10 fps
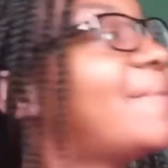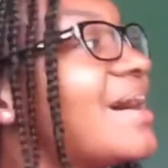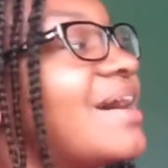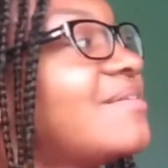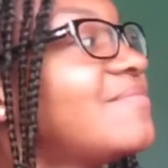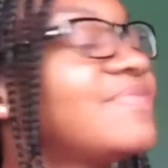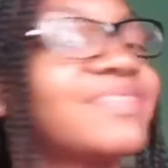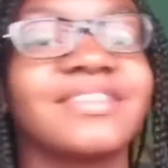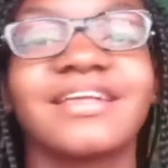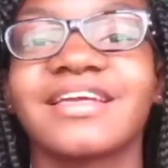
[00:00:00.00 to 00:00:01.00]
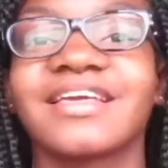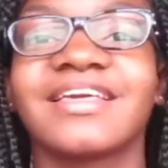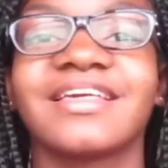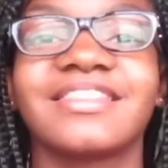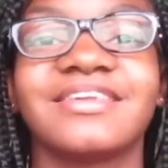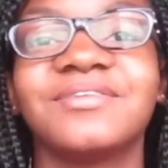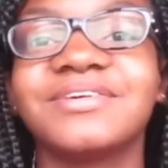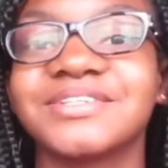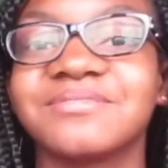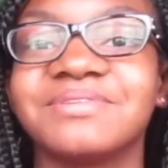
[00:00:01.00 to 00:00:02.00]
But the
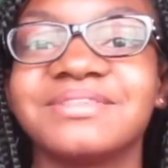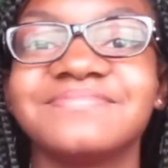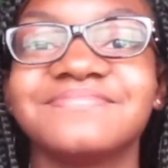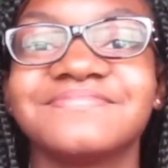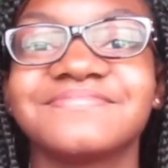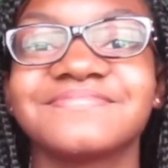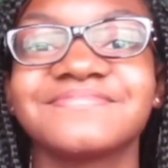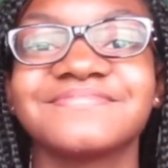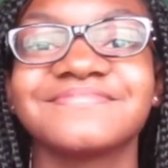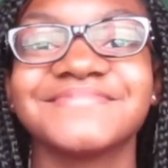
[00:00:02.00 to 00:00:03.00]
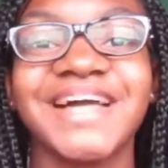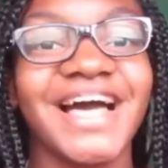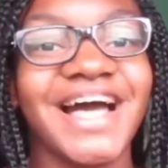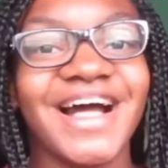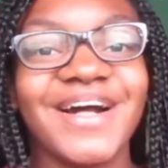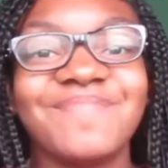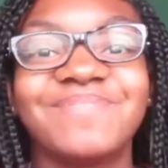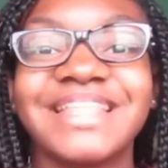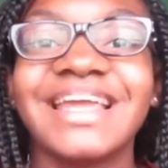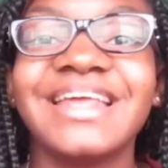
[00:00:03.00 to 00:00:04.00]
door's open.
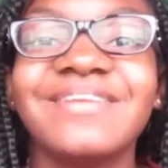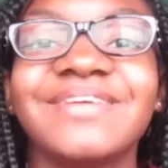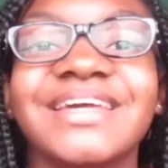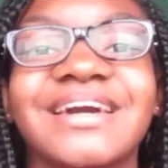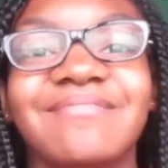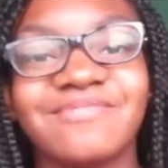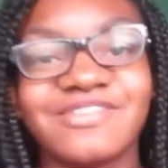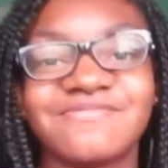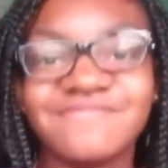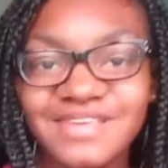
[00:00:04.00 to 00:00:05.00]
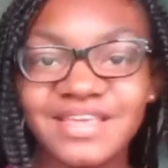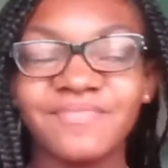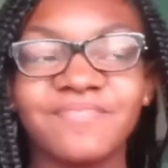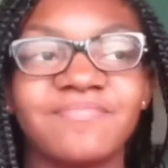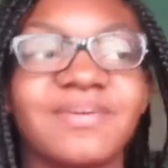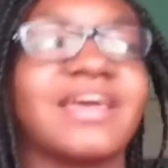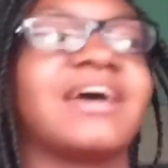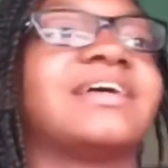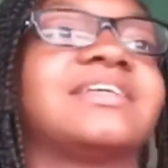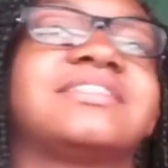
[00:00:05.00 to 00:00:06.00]
But they didn't want to come with me
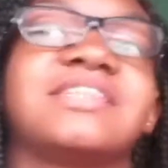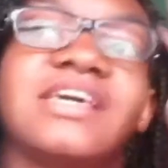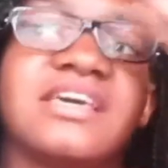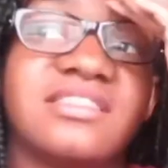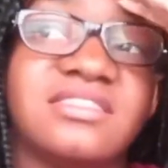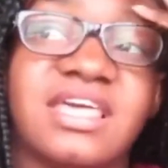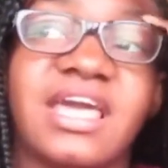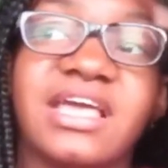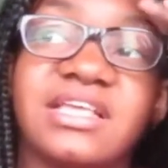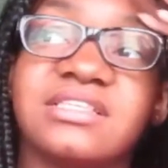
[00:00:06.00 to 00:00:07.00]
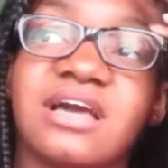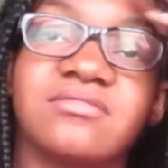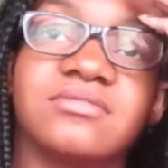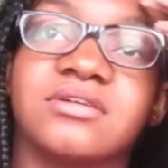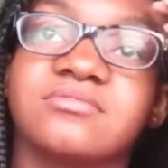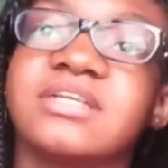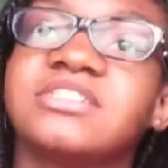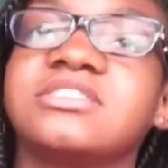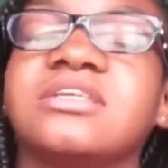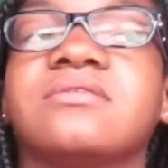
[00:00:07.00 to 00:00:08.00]
because I don't know, they
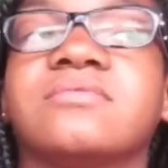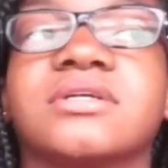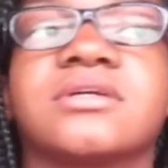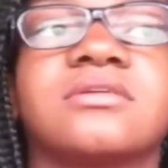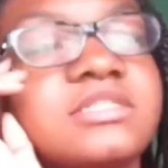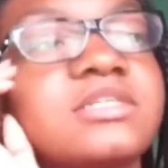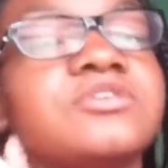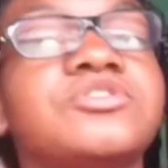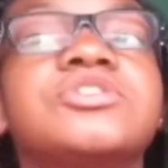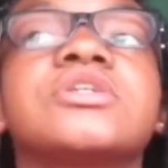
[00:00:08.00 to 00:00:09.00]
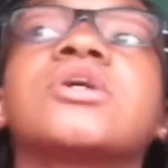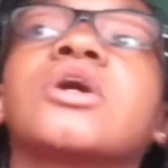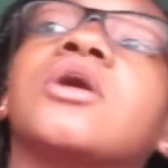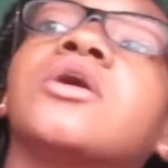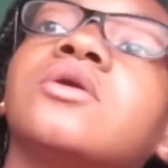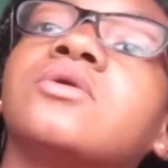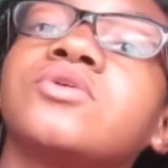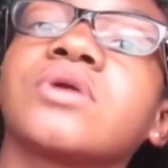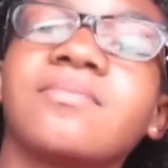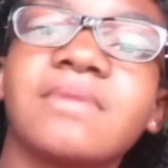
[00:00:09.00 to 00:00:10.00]
just didn't want to go. Still, you should go.
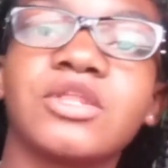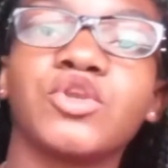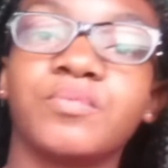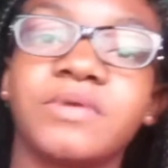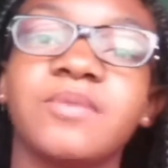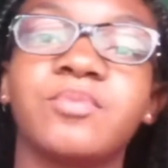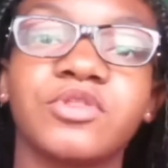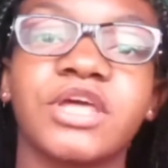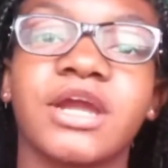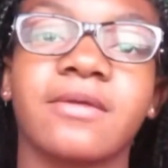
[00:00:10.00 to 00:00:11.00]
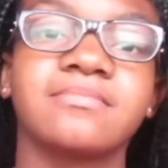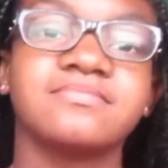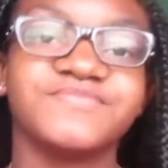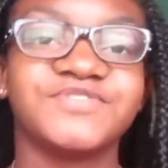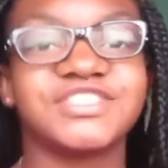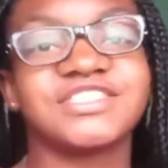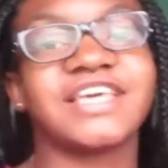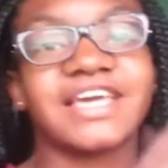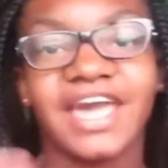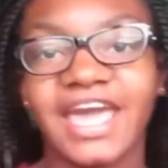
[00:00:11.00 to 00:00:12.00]
You can meet new people there. Just
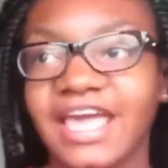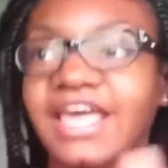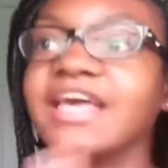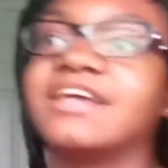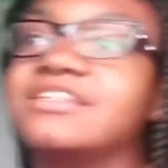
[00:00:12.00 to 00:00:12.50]
say hey.